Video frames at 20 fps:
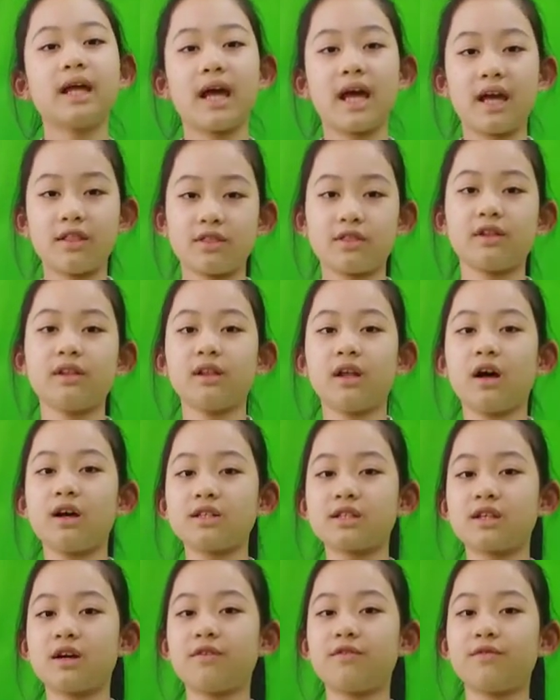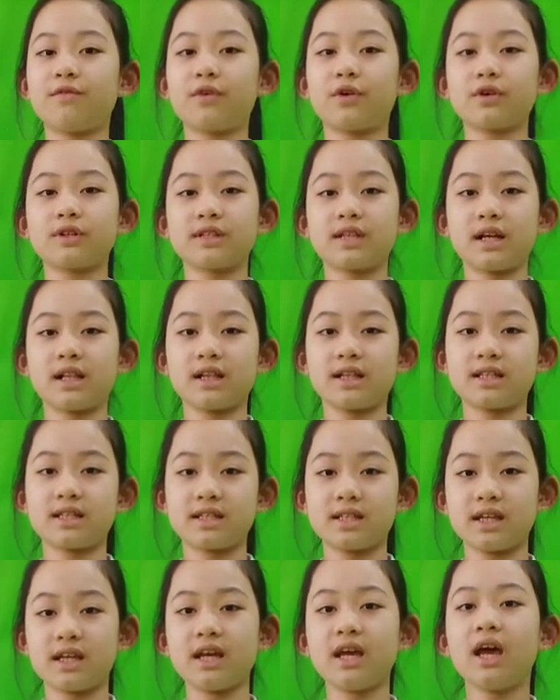and the loss of
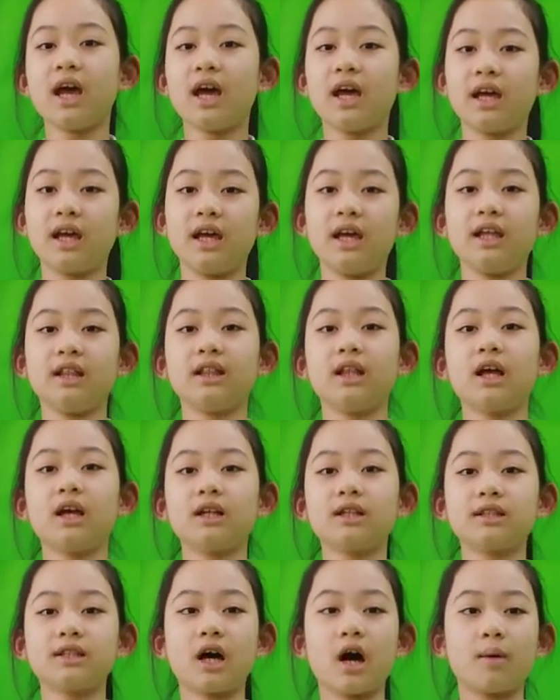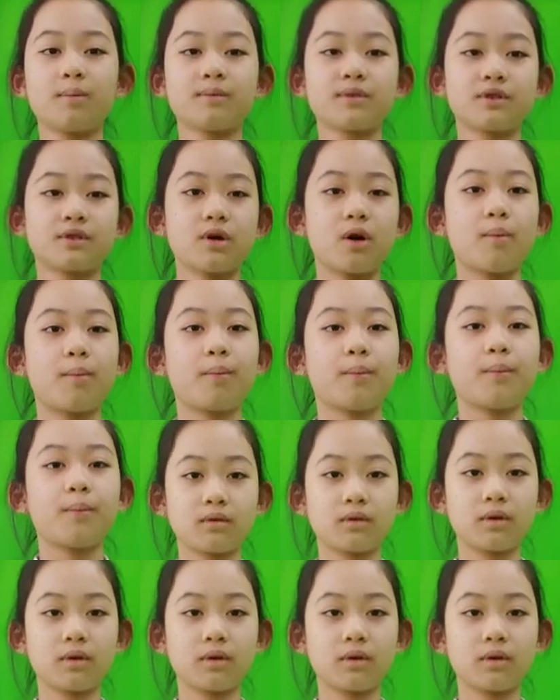fertility in topsoil.